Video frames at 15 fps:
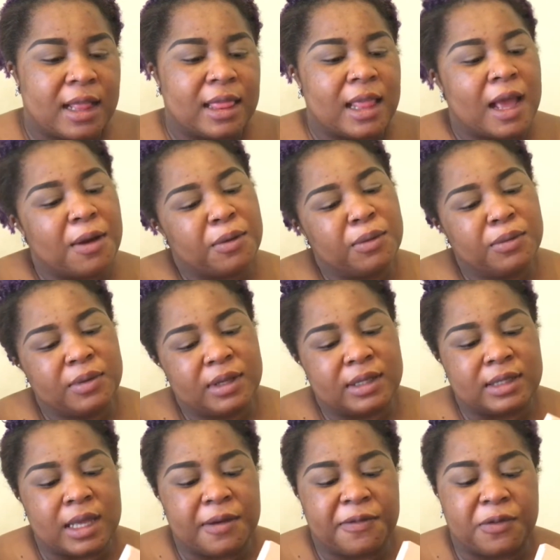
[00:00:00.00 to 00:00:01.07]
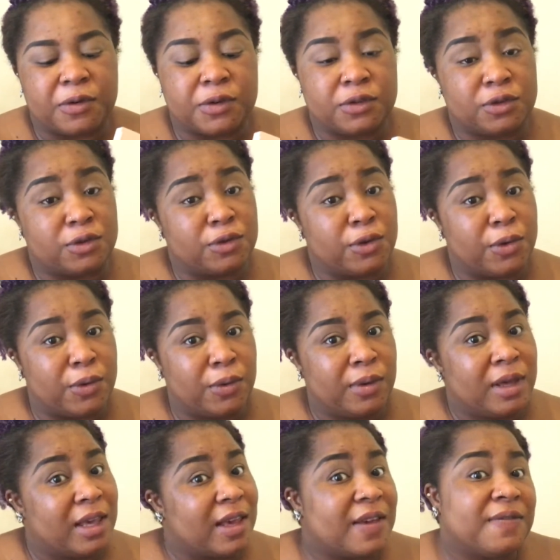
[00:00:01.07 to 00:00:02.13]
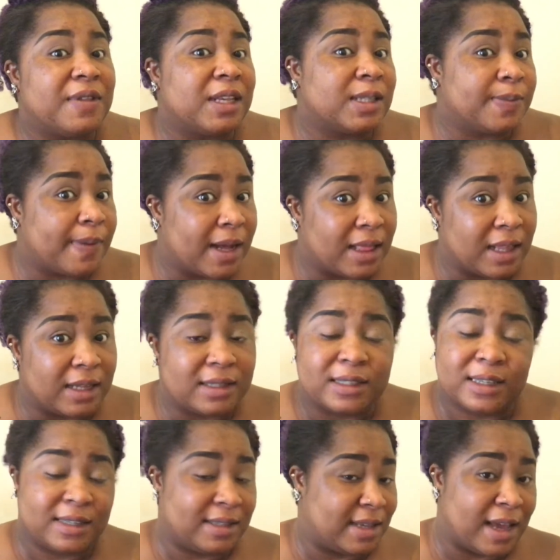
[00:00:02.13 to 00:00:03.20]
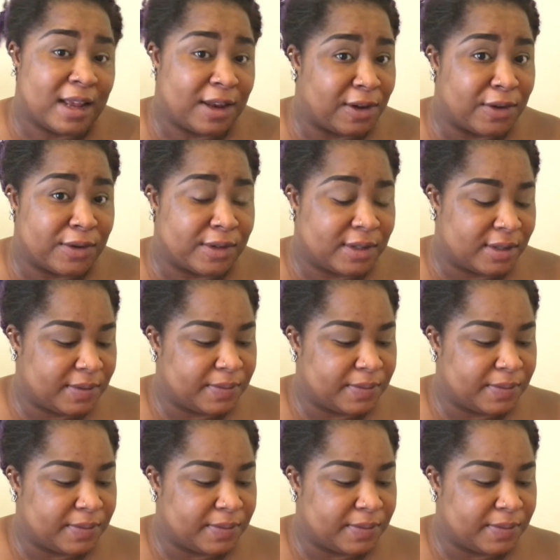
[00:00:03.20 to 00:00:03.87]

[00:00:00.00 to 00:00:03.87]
Now it's time for us to know if this palette is any good.